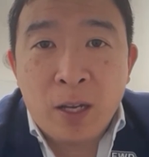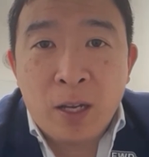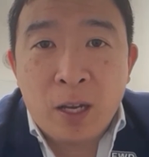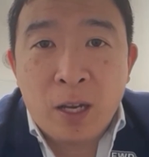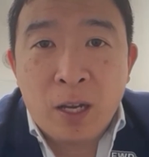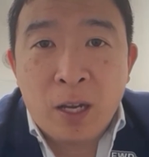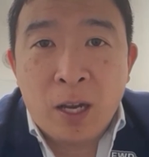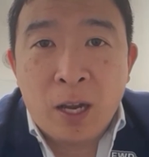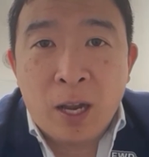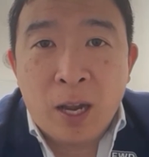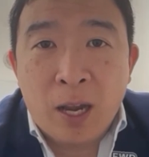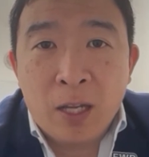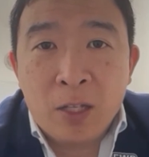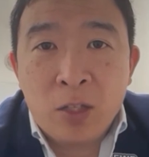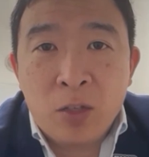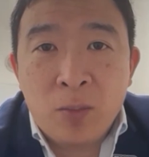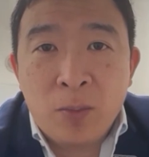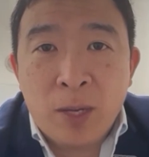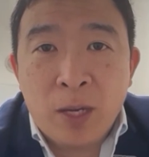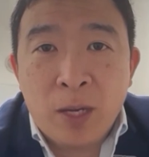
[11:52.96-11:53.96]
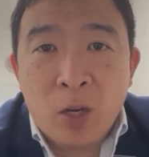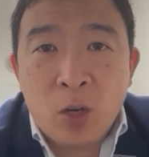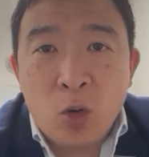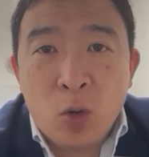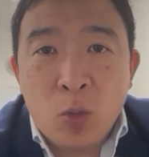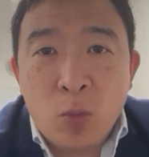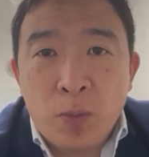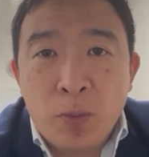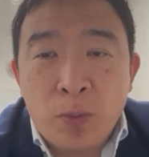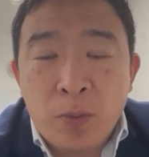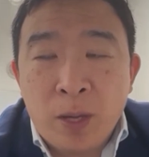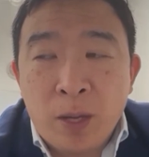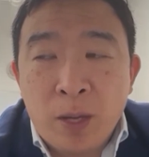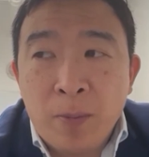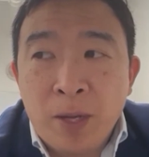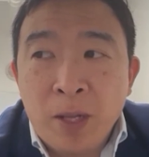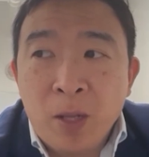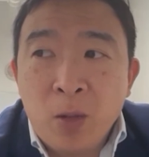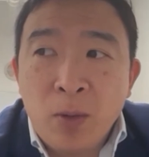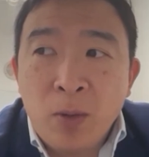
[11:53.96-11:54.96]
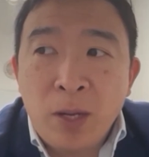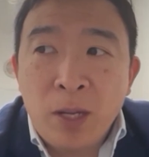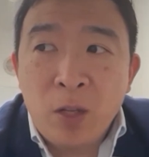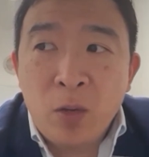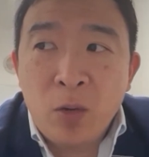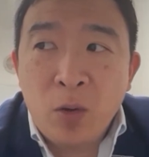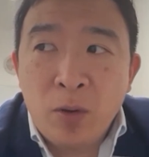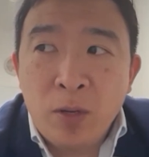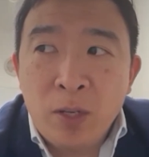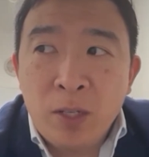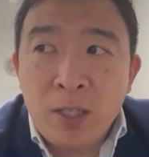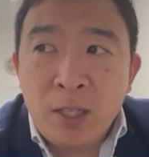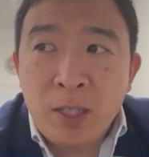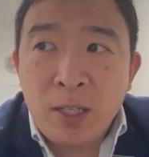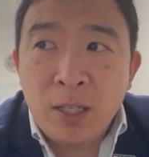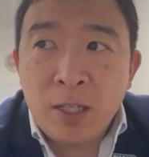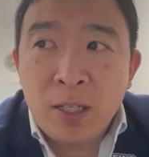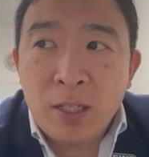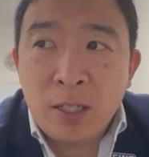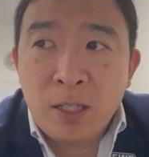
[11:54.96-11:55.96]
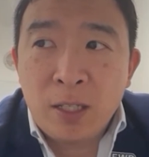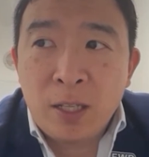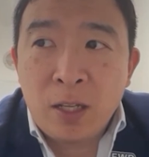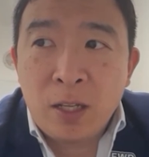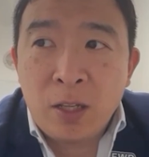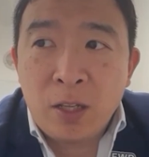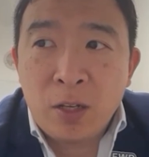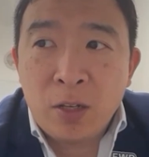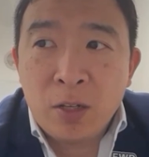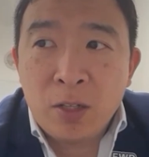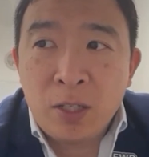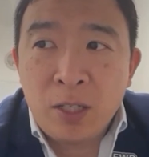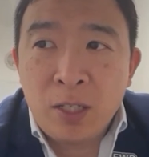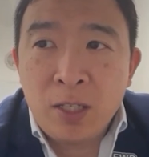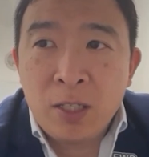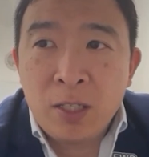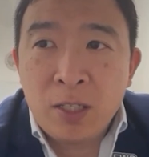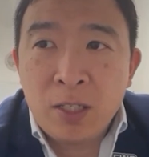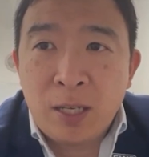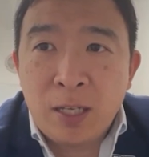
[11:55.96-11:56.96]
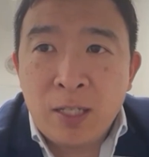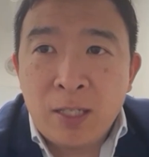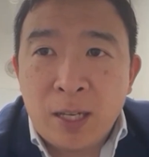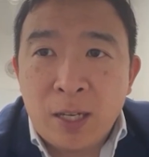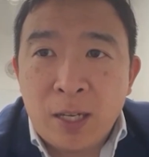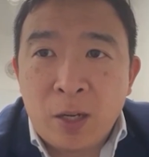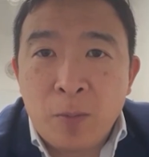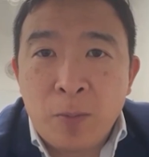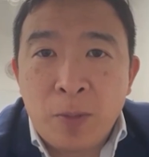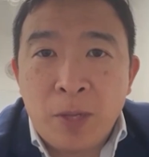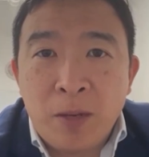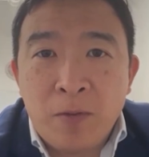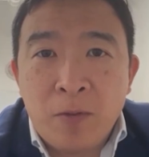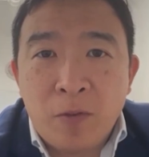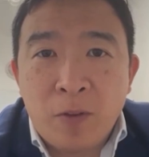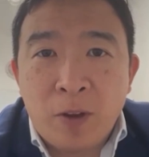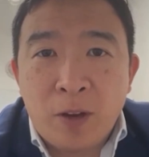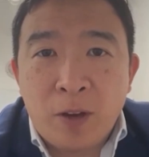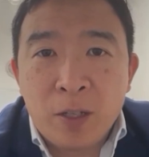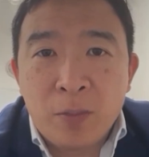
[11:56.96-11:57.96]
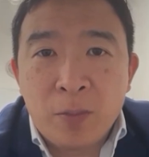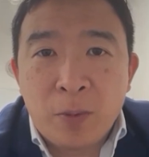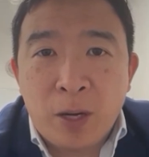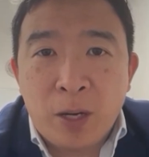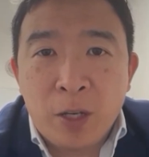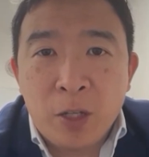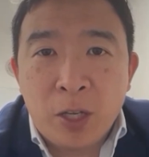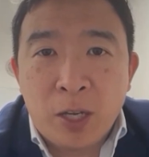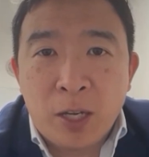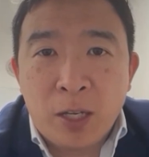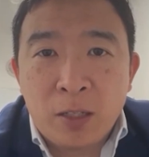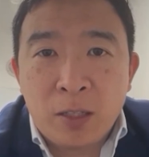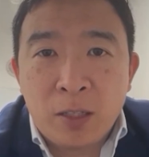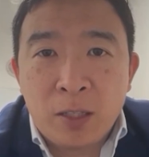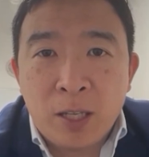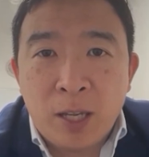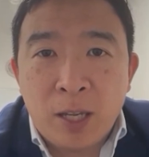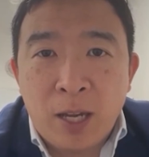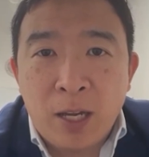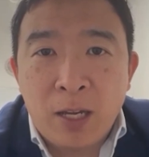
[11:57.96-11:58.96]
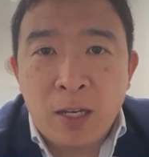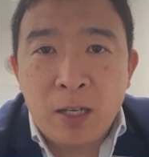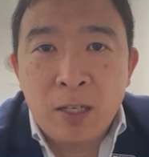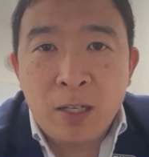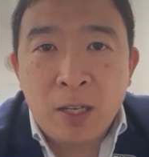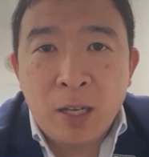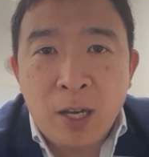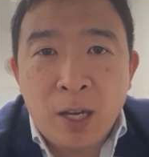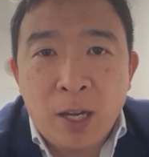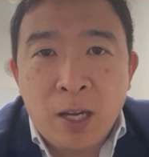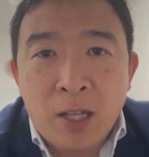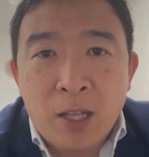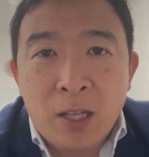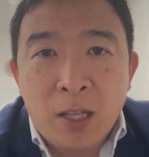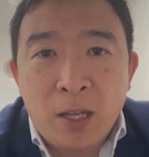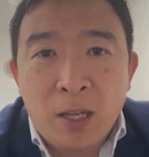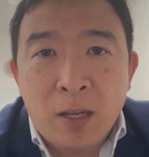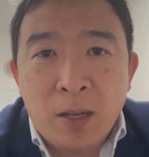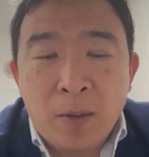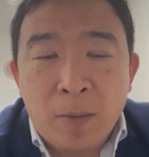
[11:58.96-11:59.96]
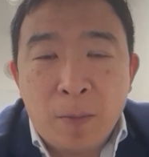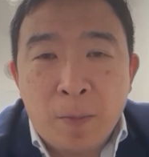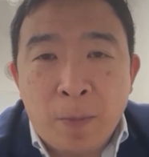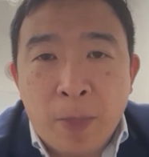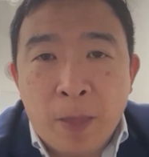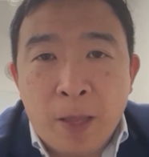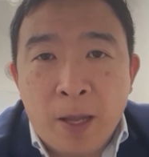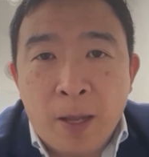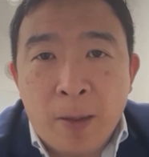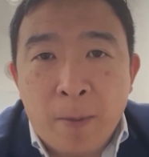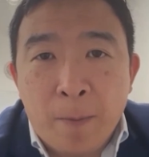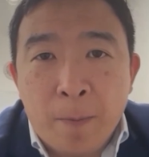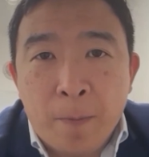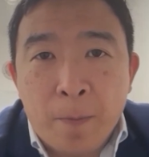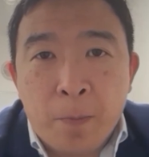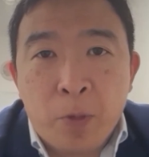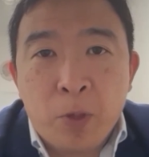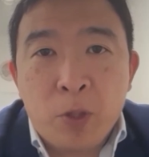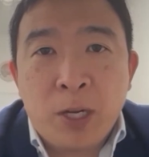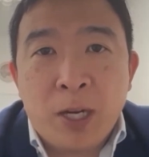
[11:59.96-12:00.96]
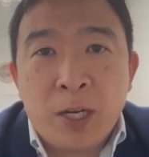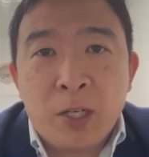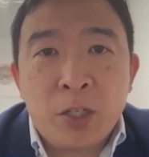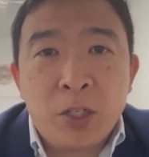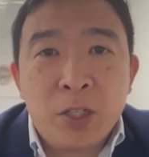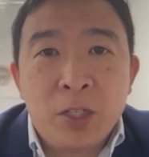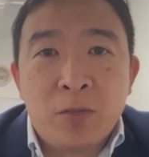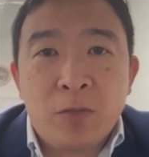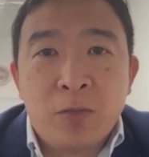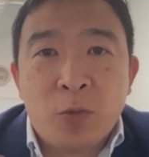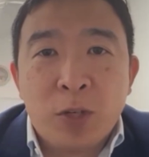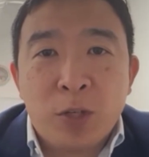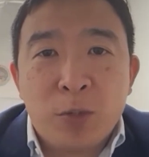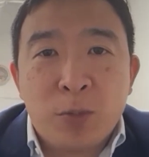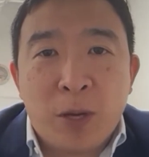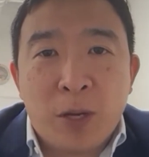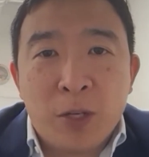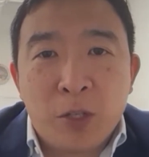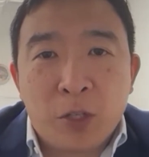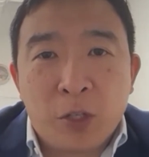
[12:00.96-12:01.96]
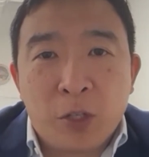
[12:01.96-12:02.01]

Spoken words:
as you might hope. And by the way, you already see this, and that there are cities and states that compete for various projects, and the projections for each project